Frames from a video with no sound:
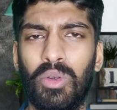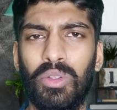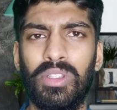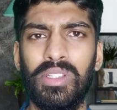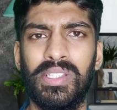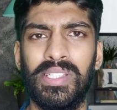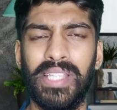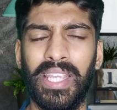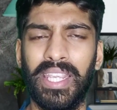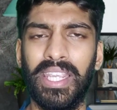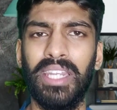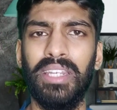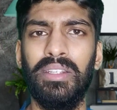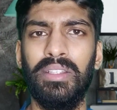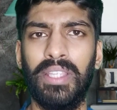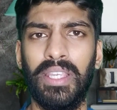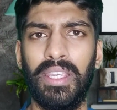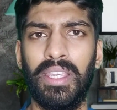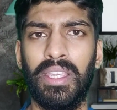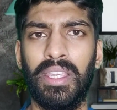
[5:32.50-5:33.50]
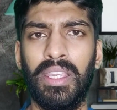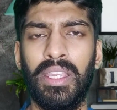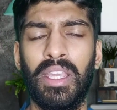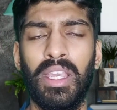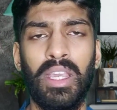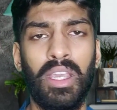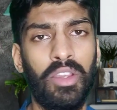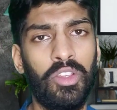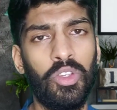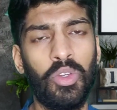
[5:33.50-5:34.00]
the second thing,
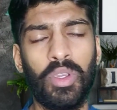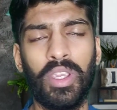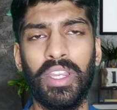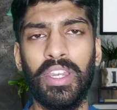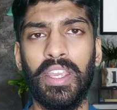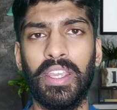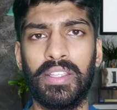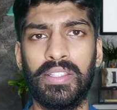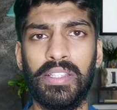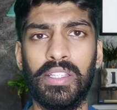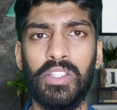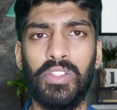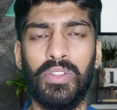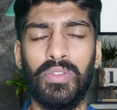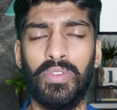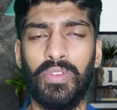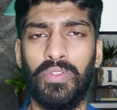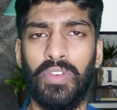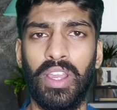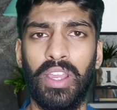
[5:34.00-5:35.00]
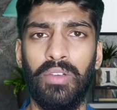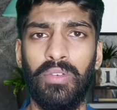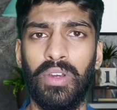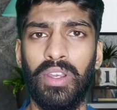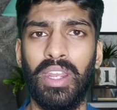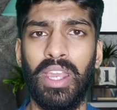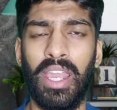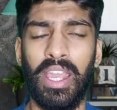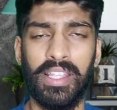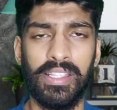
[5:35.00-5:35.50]
you can access
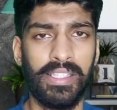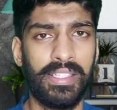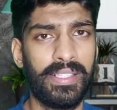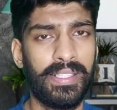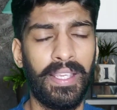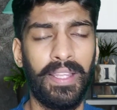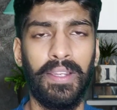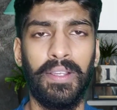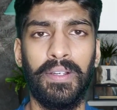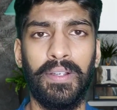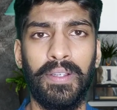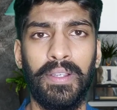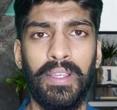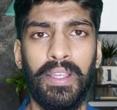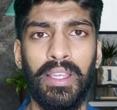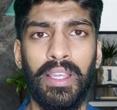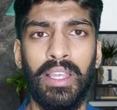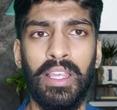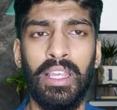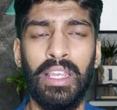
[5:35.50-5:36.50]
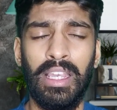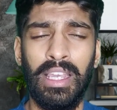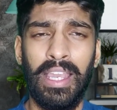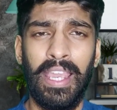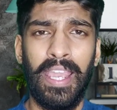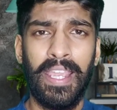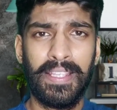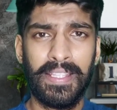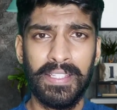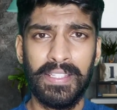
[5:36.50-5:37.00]
Fiverr as a seller.
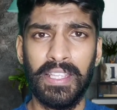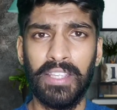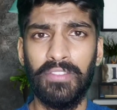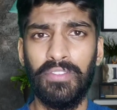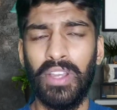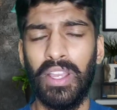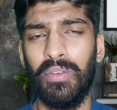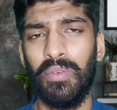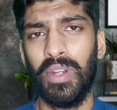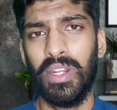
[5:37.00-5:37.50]
Accessing Fiverr